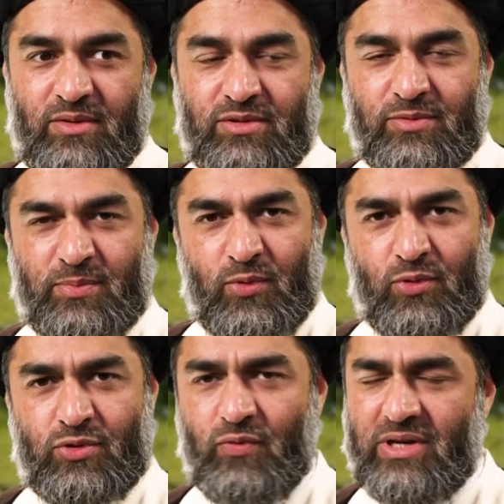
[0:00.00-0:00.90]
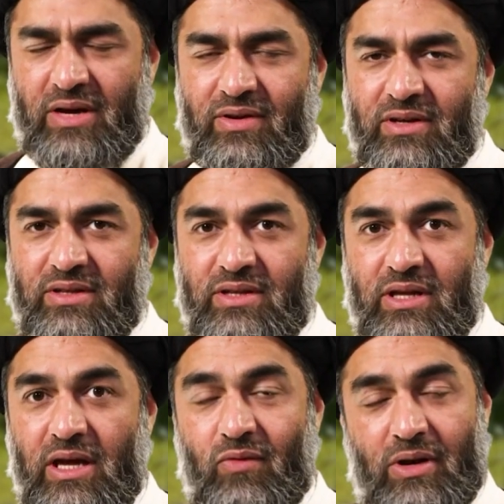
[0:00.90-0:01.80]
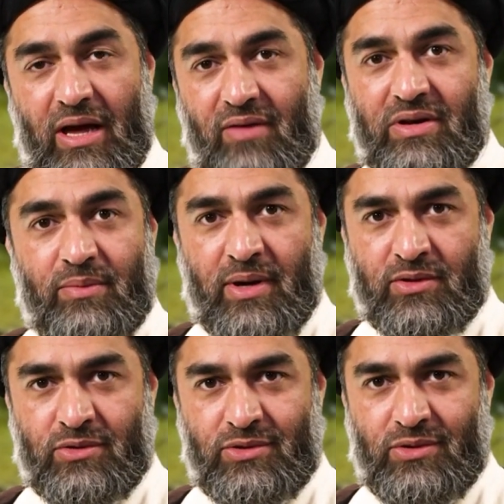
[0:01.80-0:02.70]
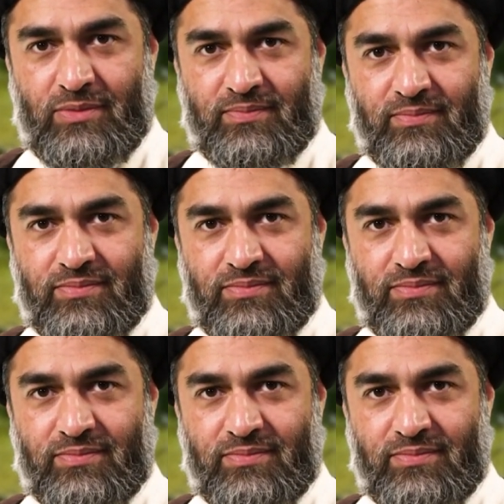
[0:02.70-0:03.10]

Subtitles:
sports or whatever, it will have an impact on you.